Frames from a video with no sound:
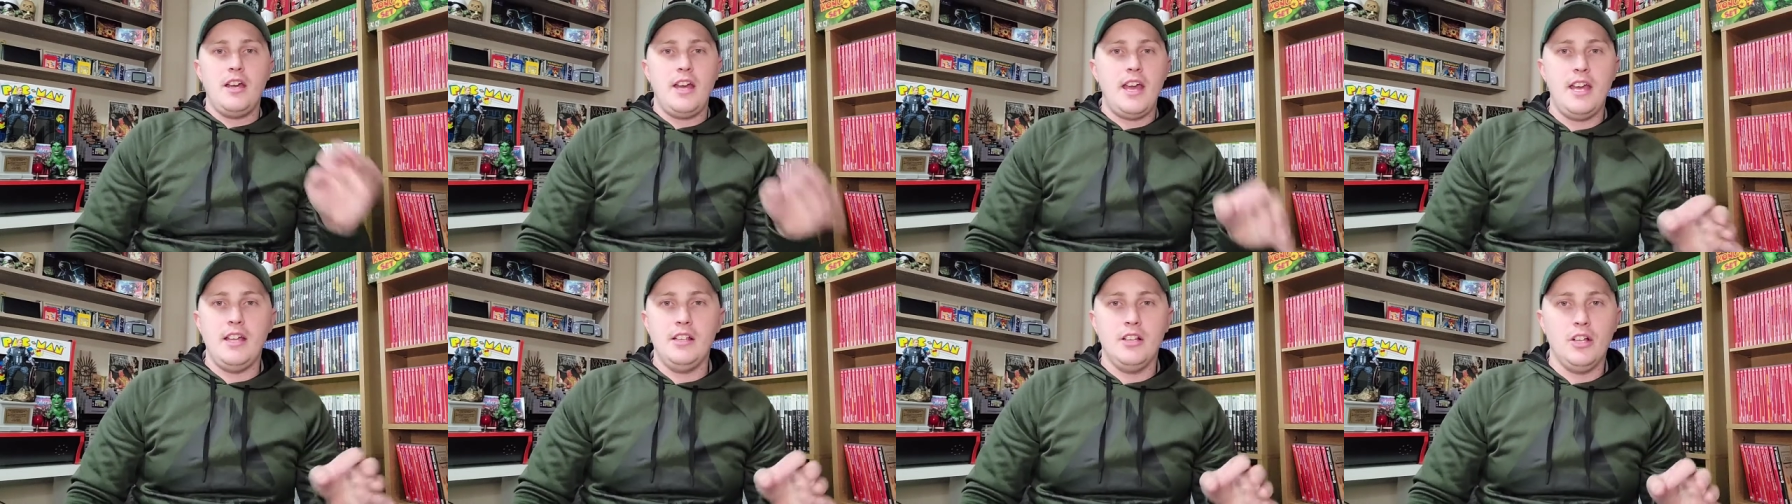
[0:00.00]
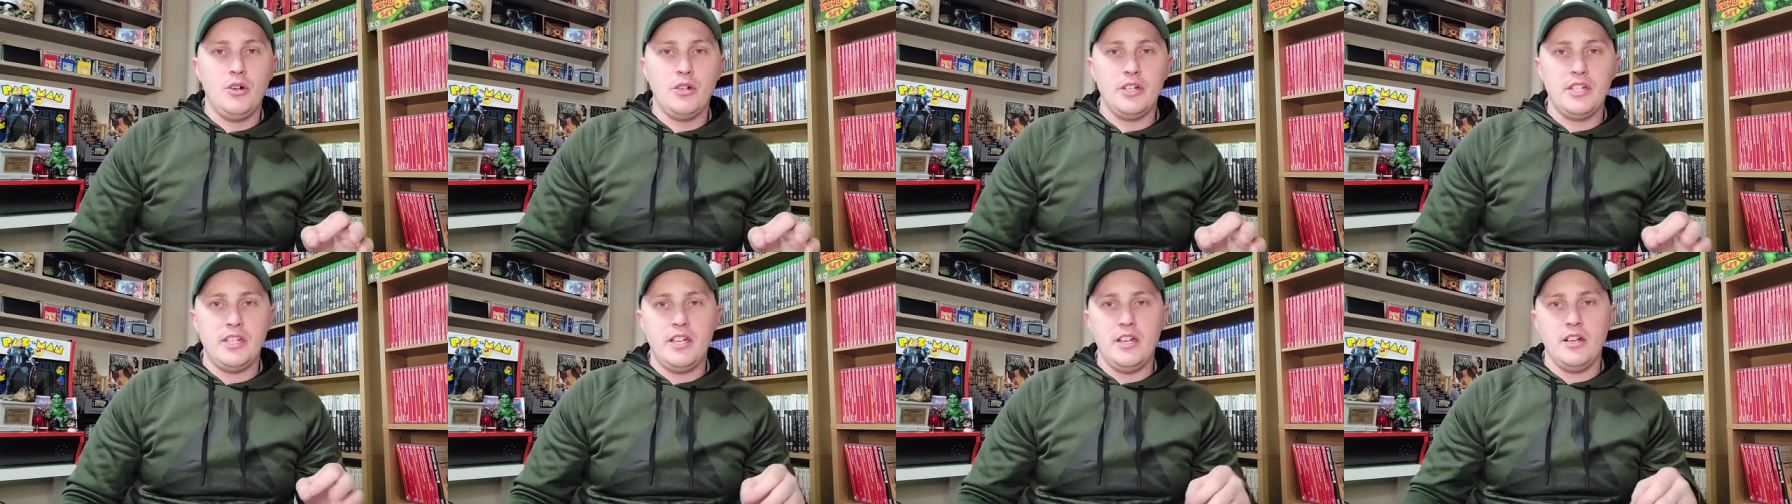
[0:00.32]

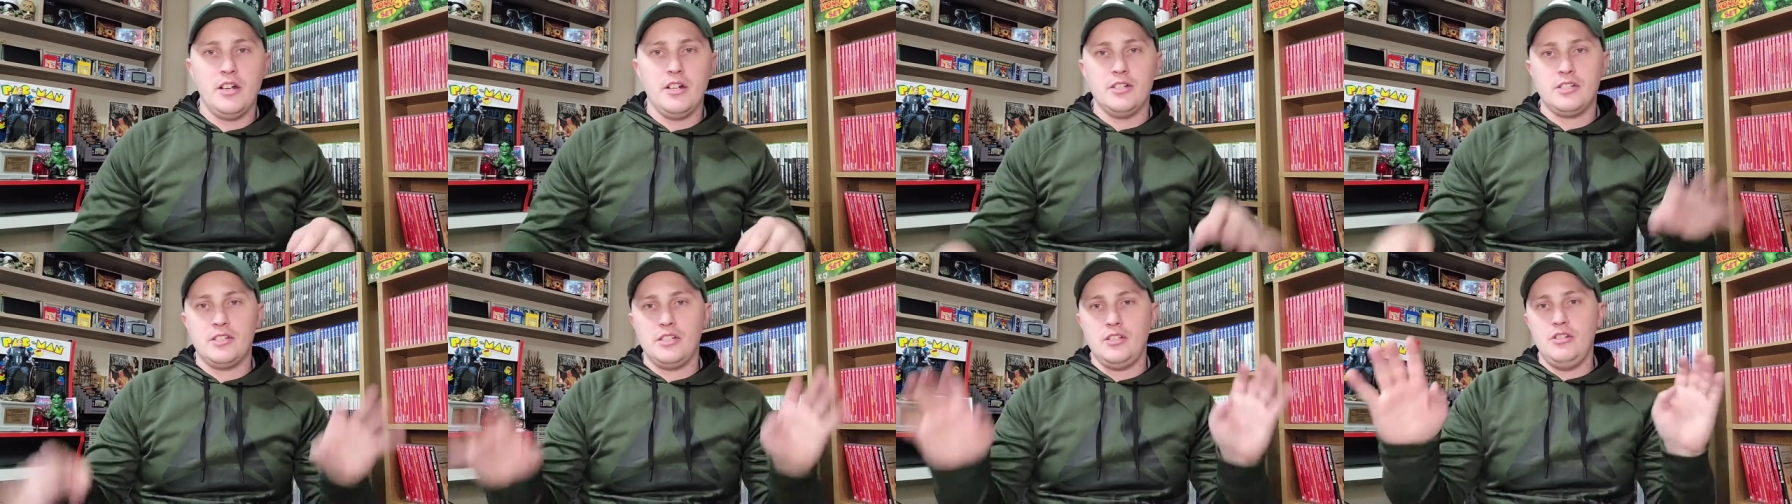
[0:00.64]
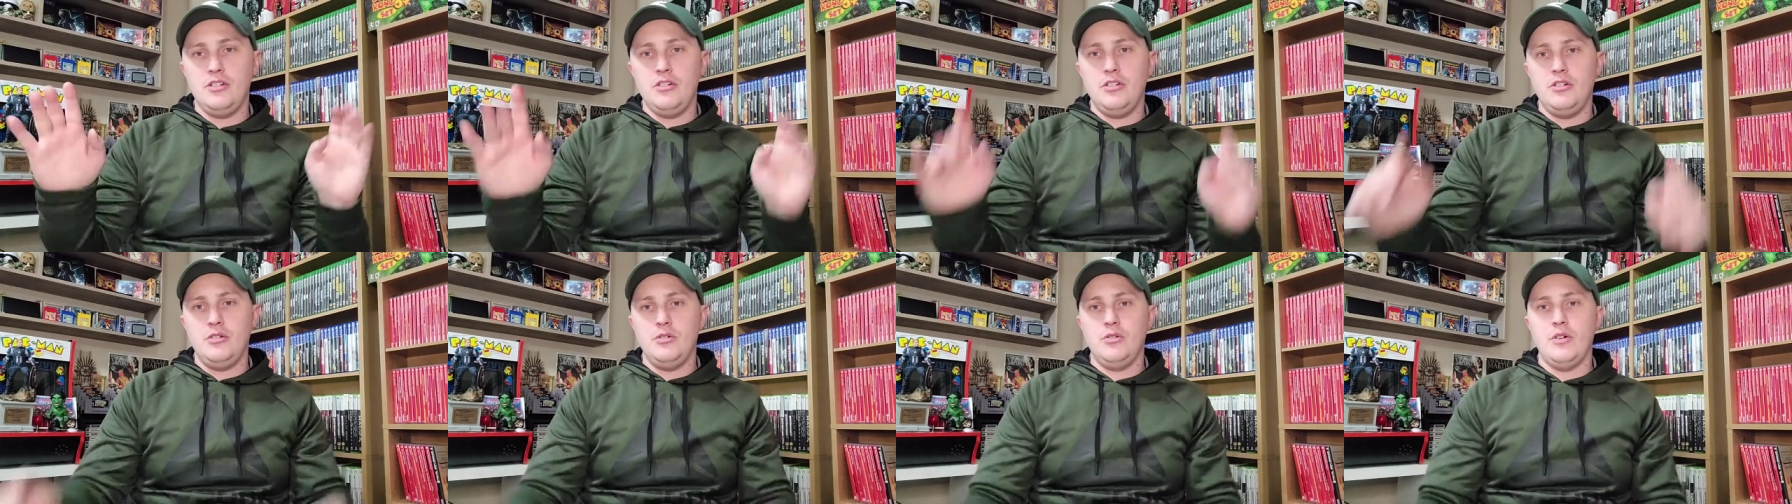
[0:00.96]
Halo and Gears, and
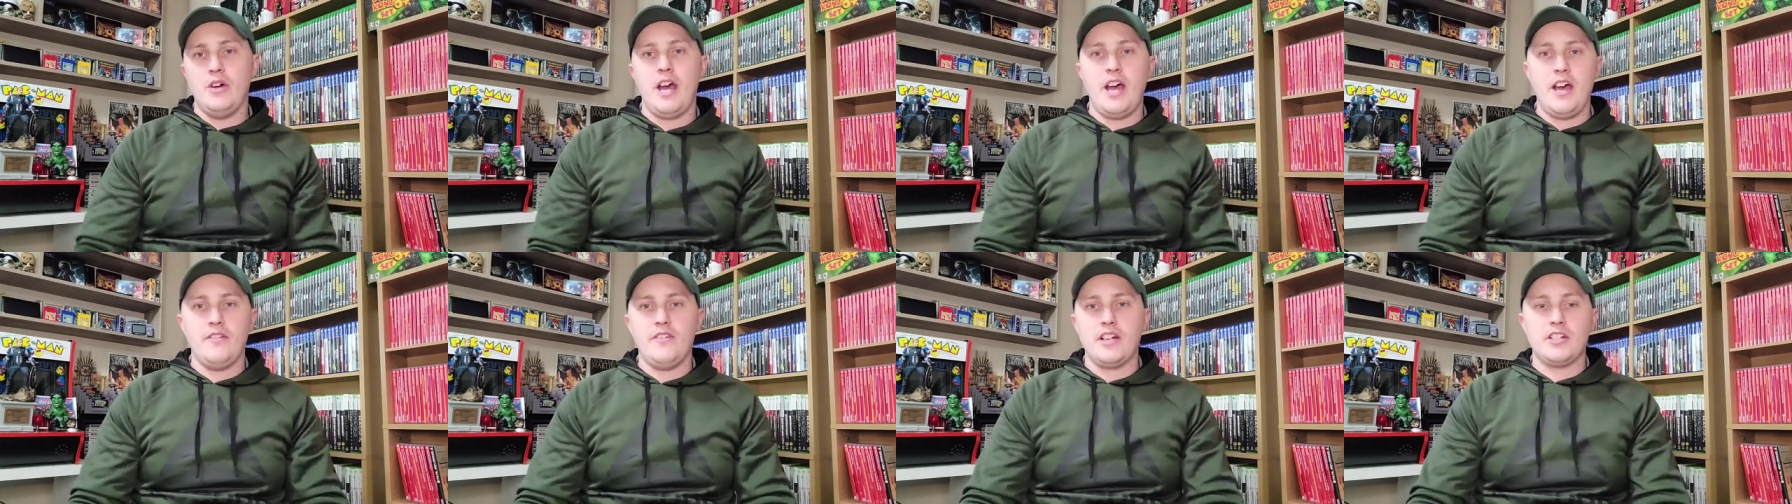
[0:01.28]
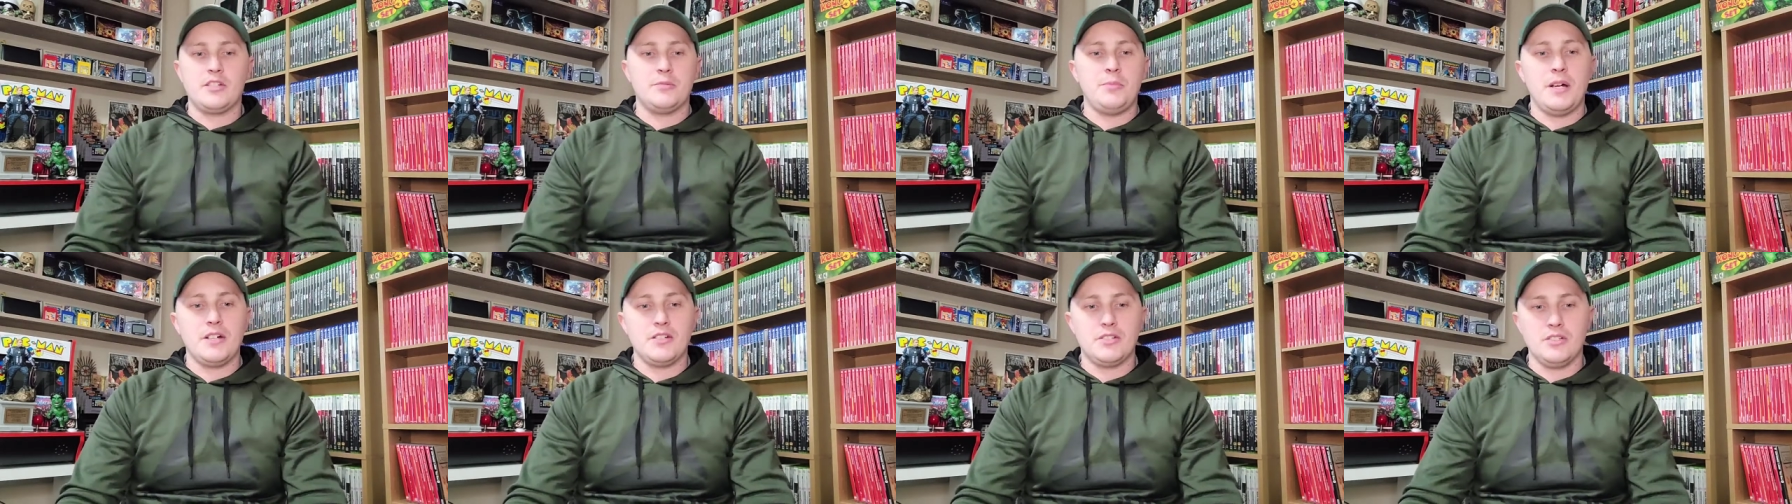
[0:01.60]
you have
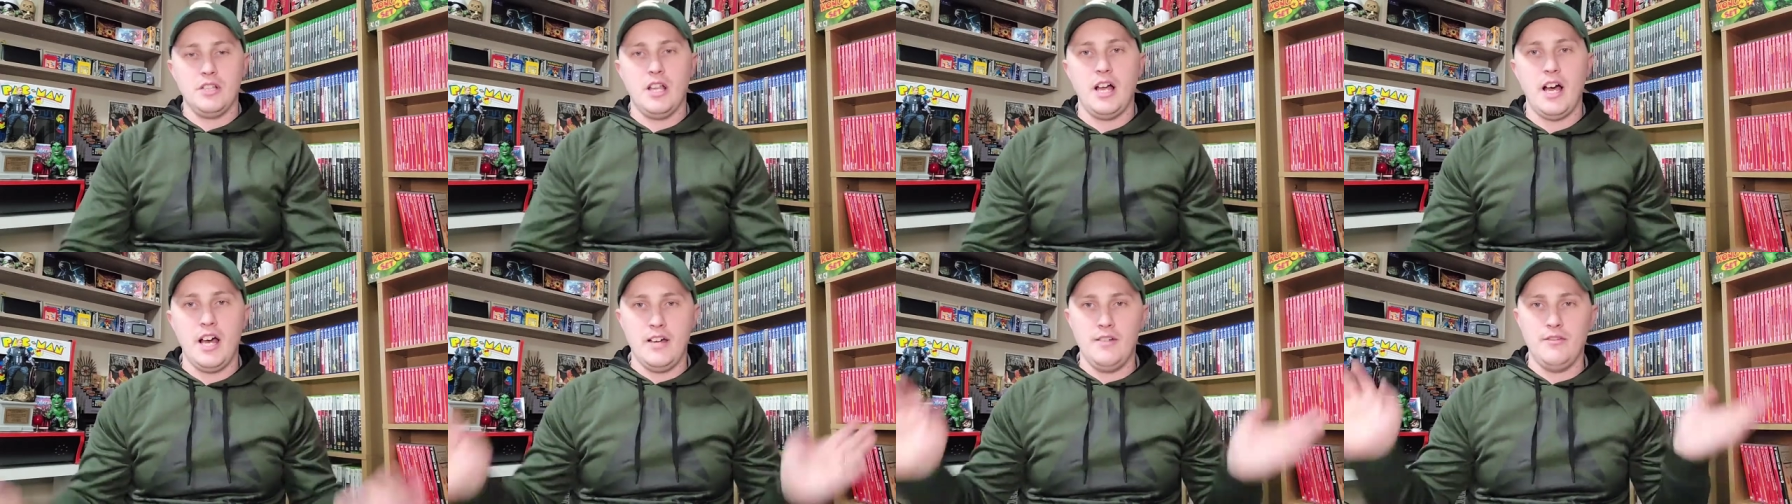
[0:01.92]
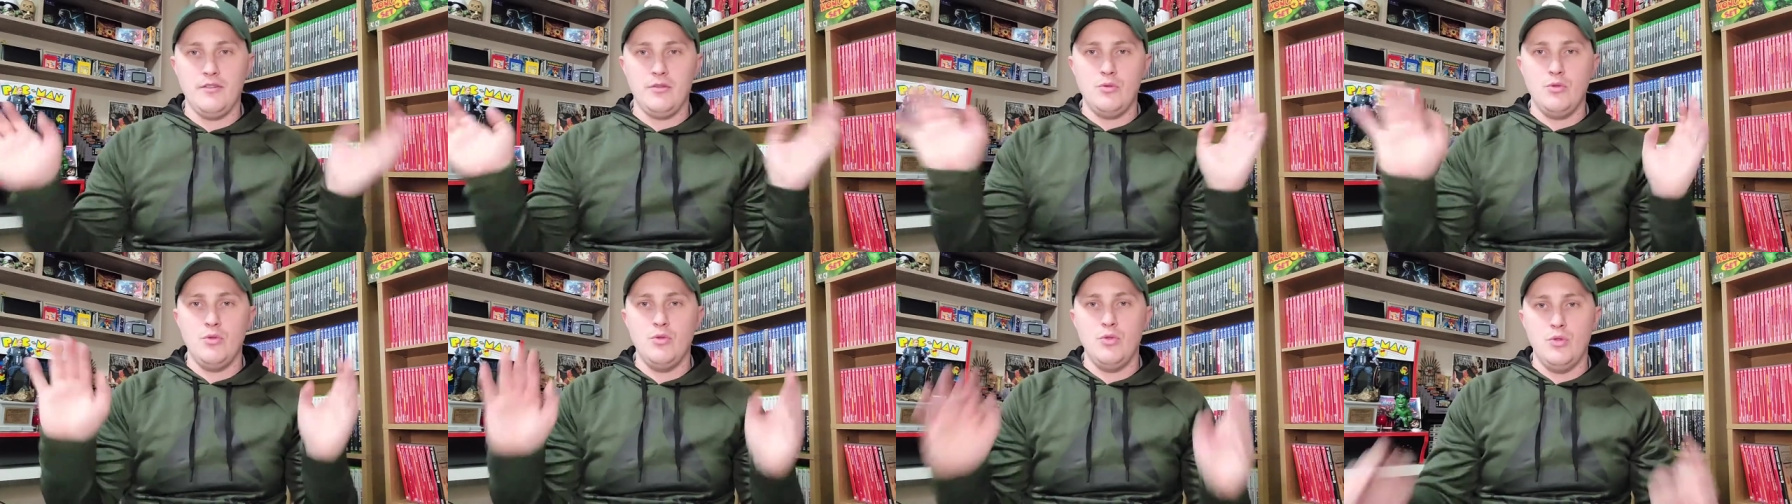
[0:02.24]
Xbox
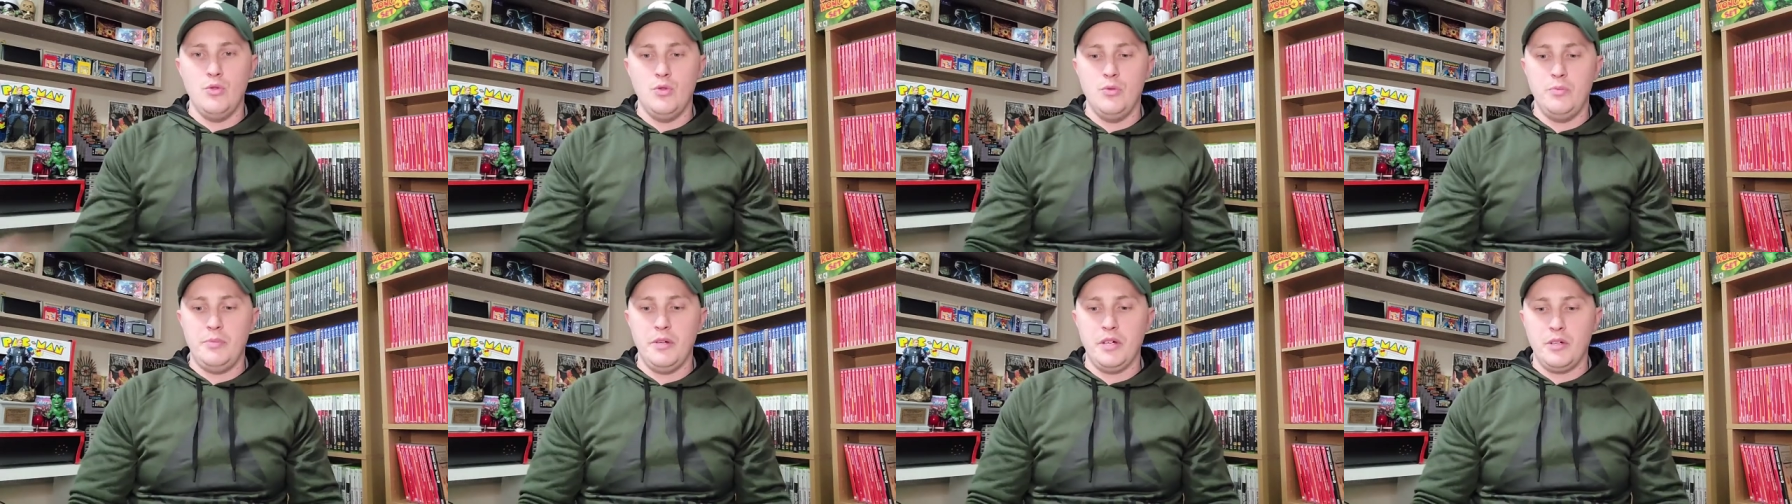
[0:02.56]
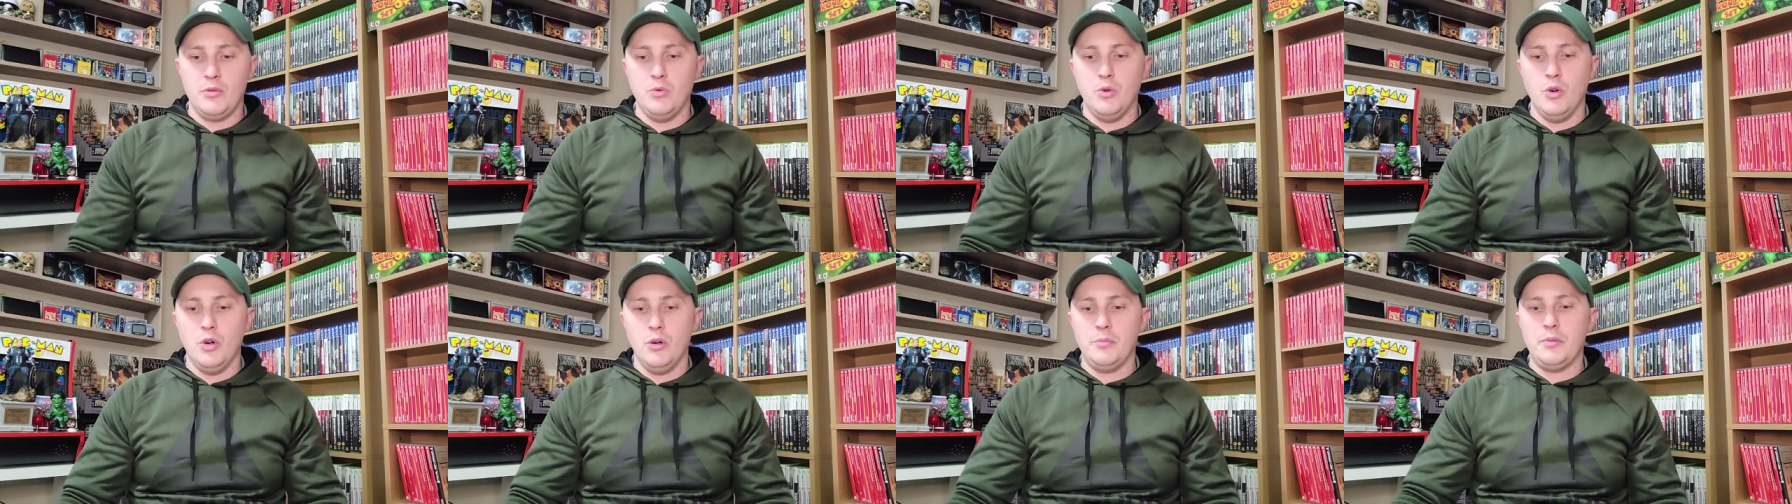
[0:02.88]
Live. Ooh,
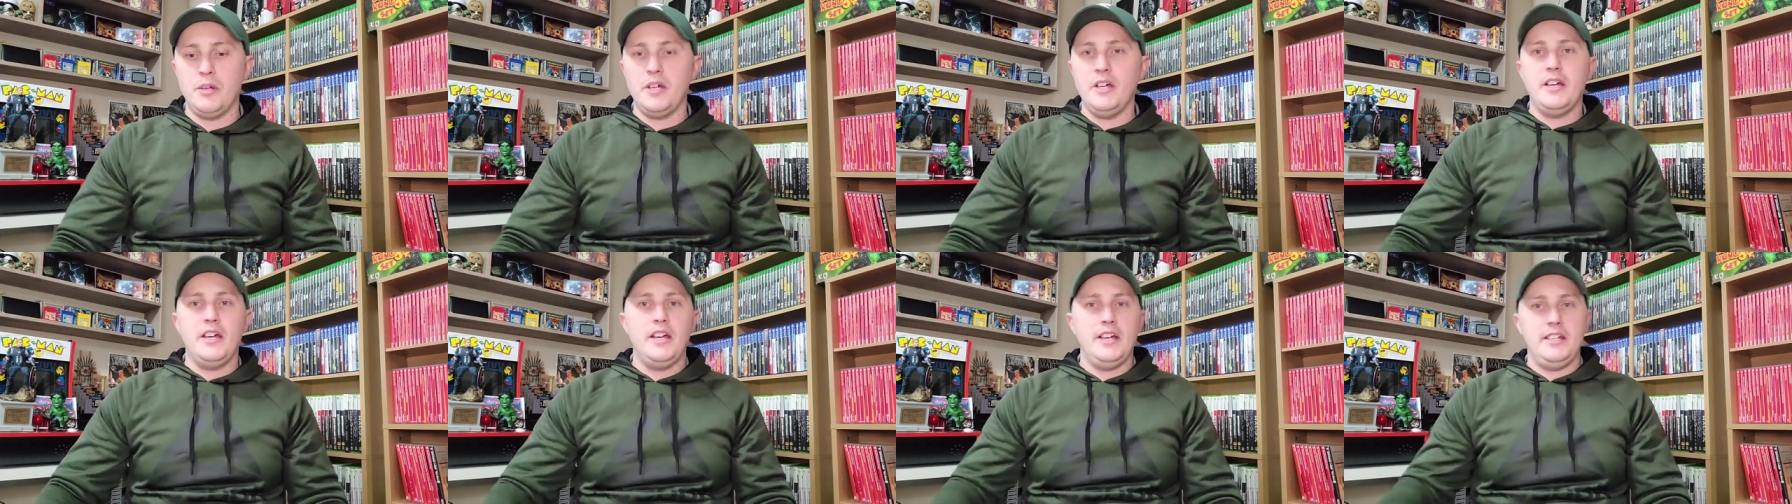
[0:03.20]
big whoop!